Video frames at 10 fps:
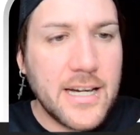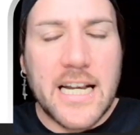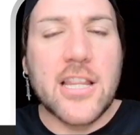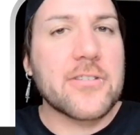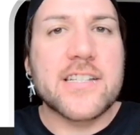
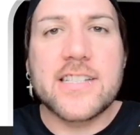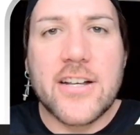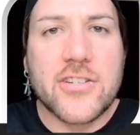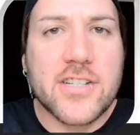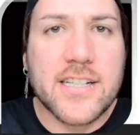another
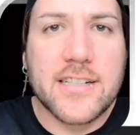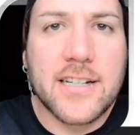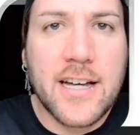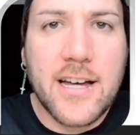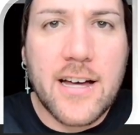
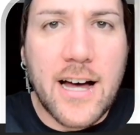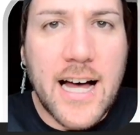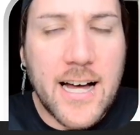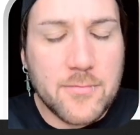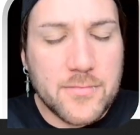extension
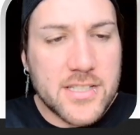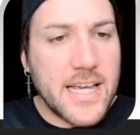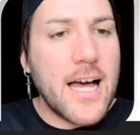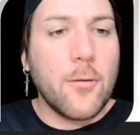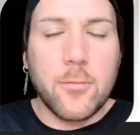um,
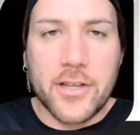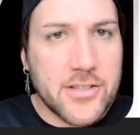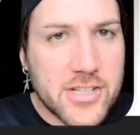to help with